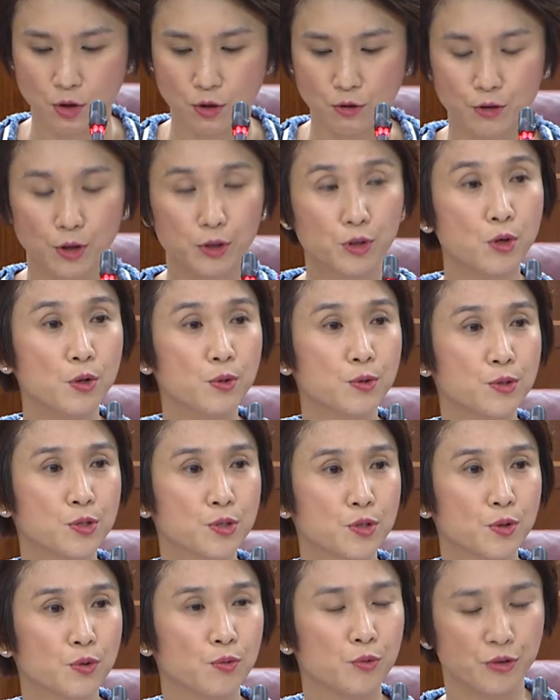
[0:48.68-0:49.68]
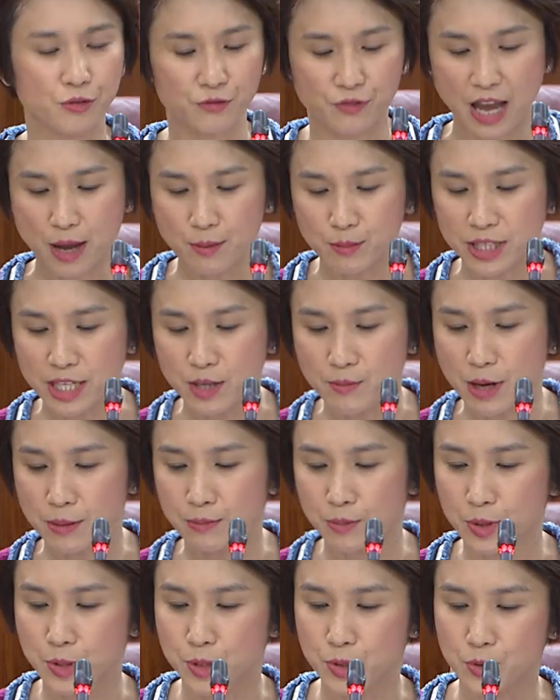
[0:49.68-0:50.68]
For those with family
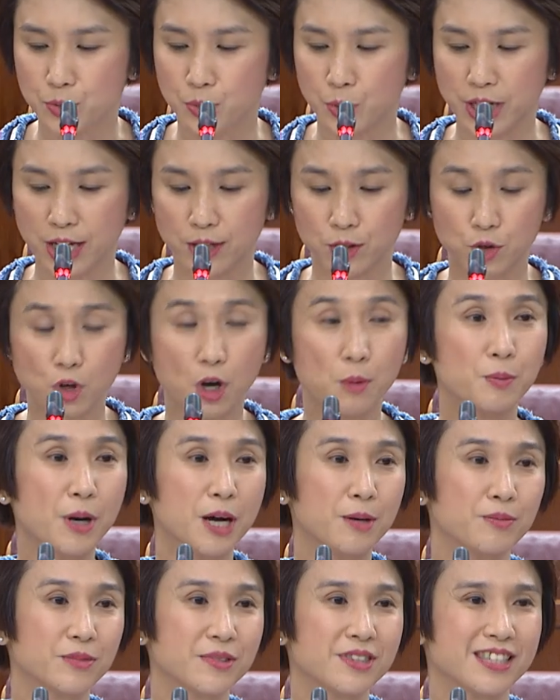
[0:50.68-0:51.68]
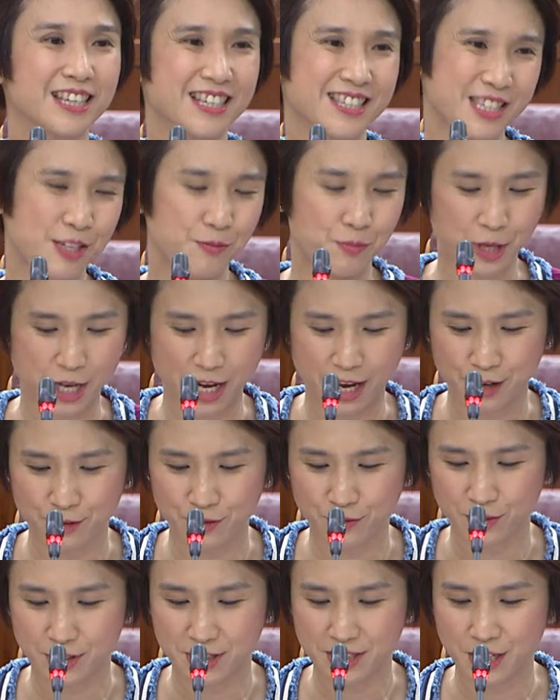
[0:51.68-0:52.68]
members who can top up their
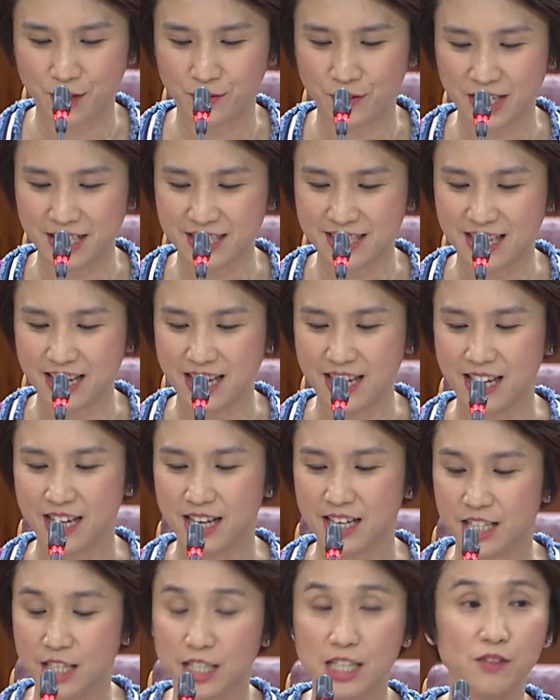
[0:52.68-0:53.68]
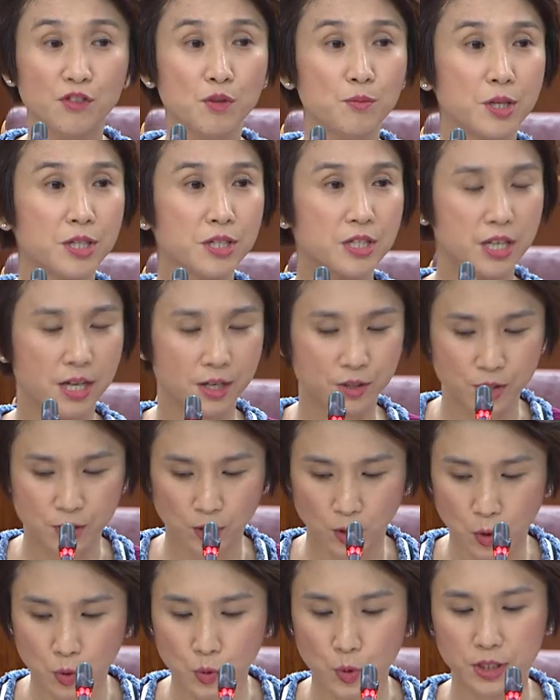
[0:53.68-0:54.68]
CPF savings, the government has
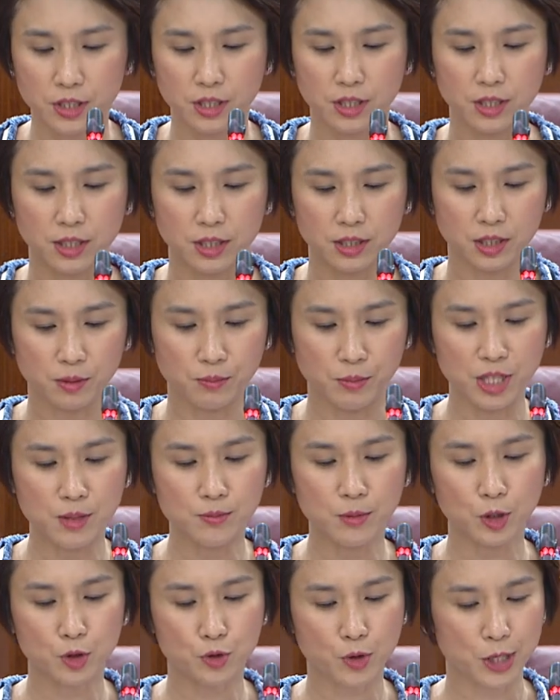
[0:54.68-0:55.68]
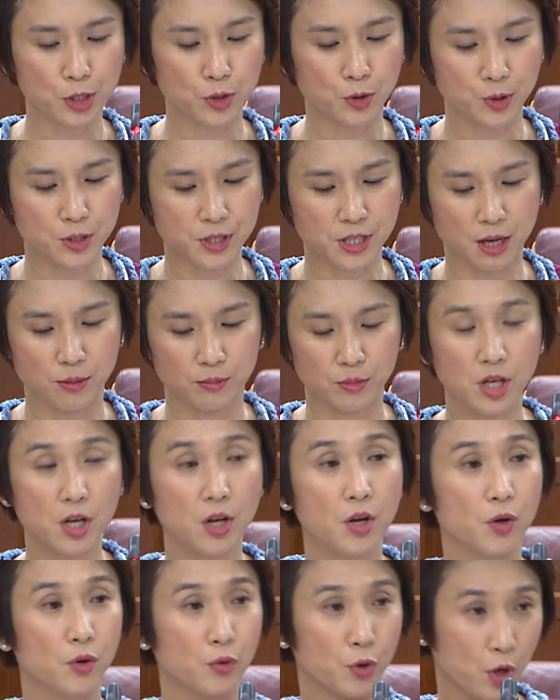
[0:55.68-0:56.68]
lowered the minimal threshold sum
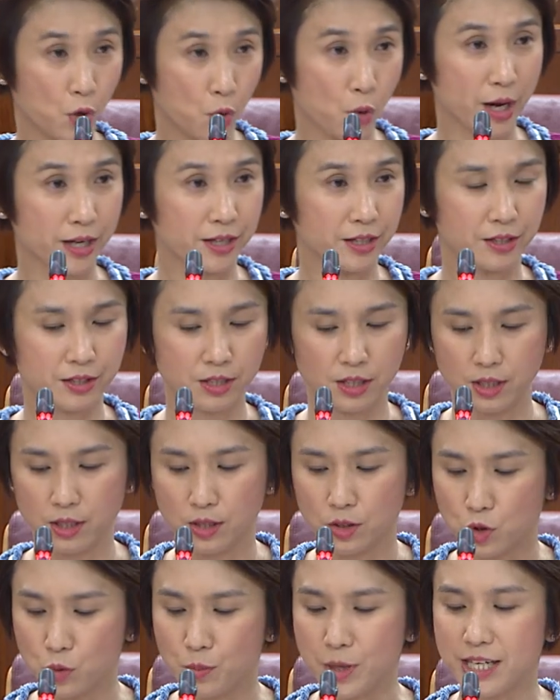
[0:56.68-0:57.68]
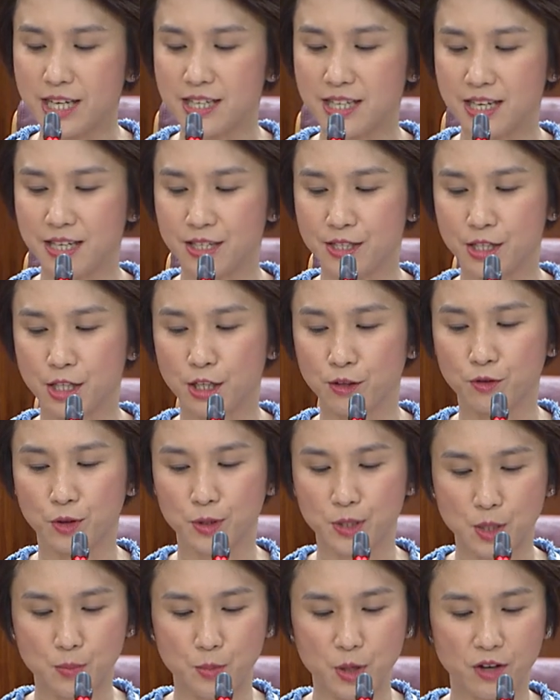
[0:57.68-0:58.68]
required to make it easier for
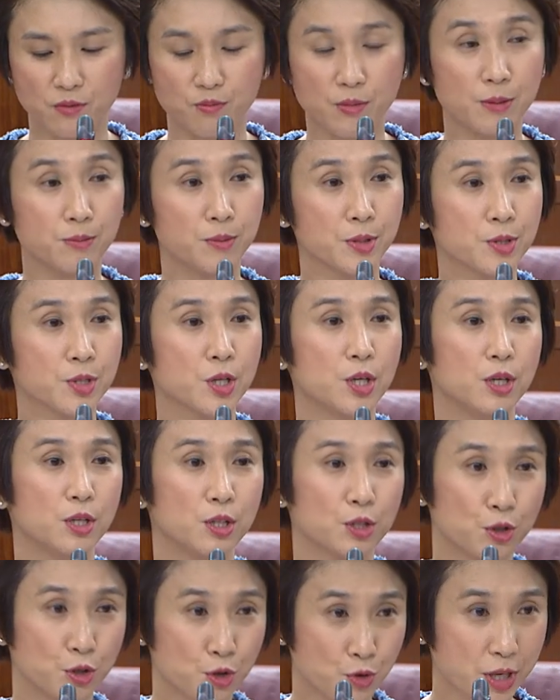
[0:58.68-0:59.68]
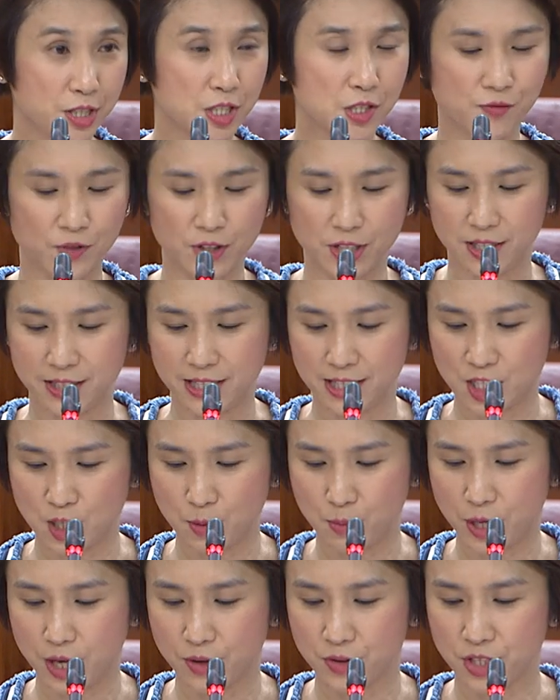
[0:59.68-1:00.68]
CPF members to transfer their
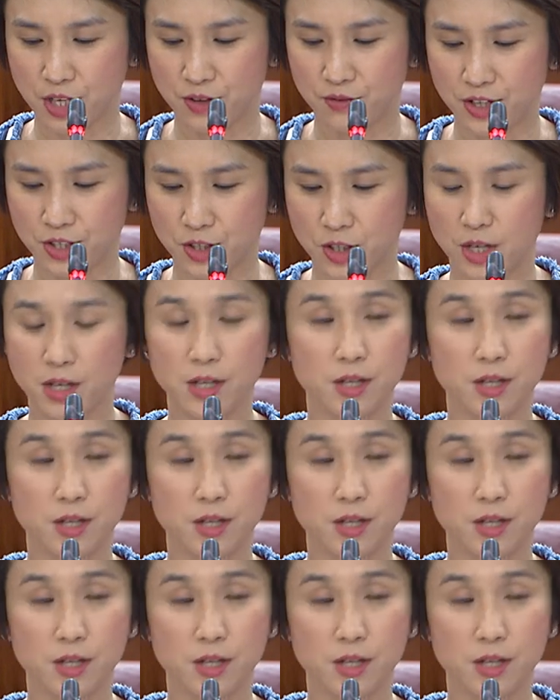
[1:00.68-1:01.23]
CPF savings